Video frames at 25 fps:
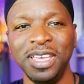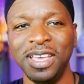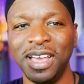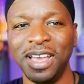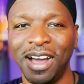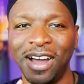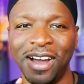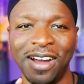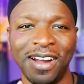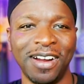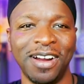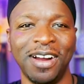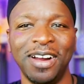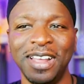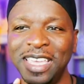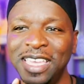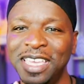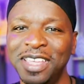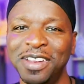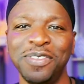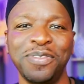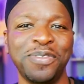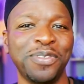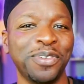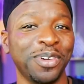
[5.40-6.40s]
we are
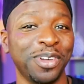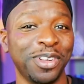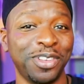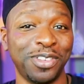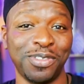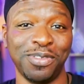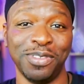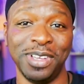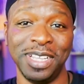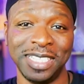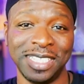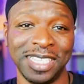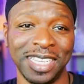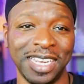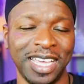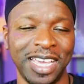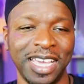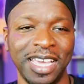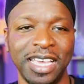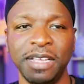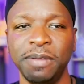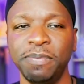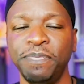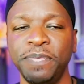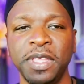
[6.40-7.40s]
in for a treat
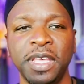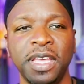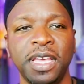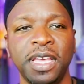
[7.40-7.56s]
today.